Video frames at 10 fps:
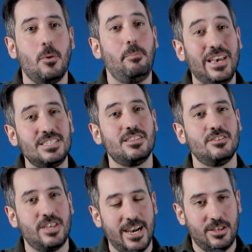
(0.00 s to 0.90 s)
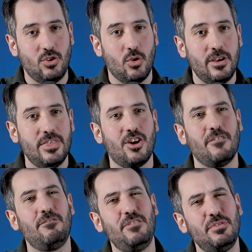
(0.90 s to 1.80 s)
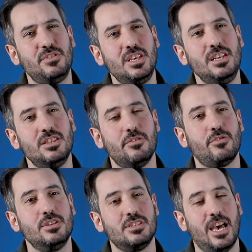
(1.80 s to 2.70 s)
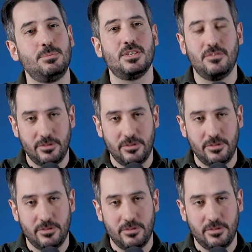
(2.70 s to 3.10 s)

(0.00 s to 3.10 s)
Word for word: So based on category, there are 15 different types of